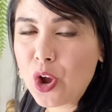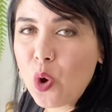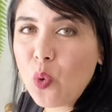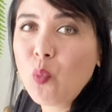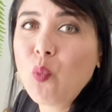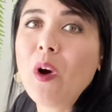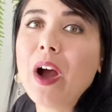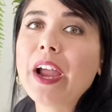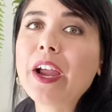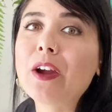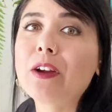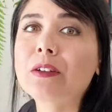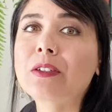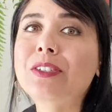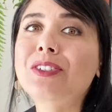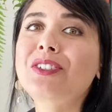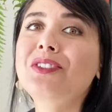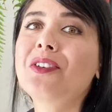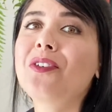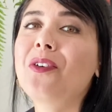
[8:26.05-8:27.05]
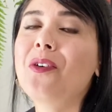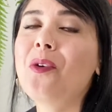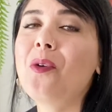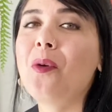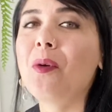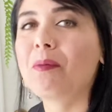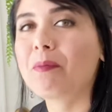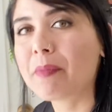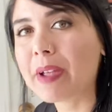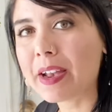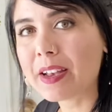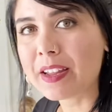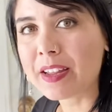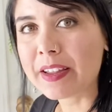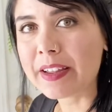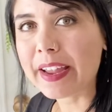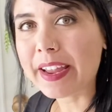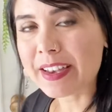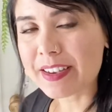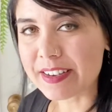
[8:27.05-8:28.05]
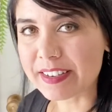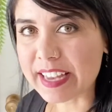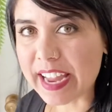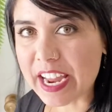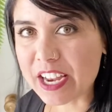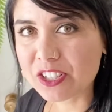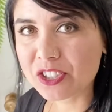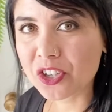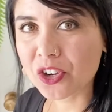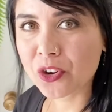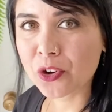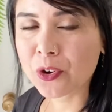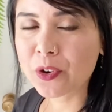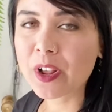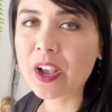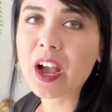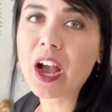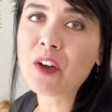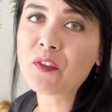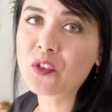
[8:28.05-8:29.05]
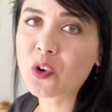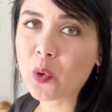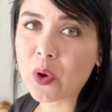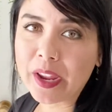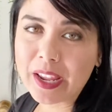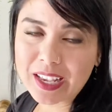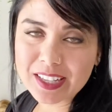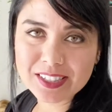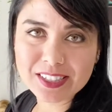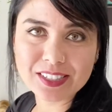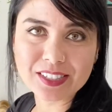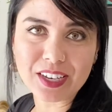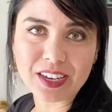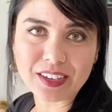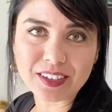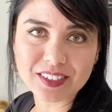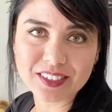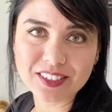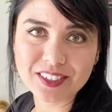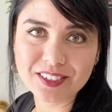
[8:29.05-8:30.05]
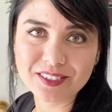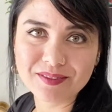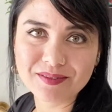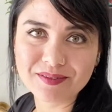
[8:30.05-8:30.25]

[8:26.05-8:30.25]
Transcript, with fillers: Why are so many in danger of going extinct?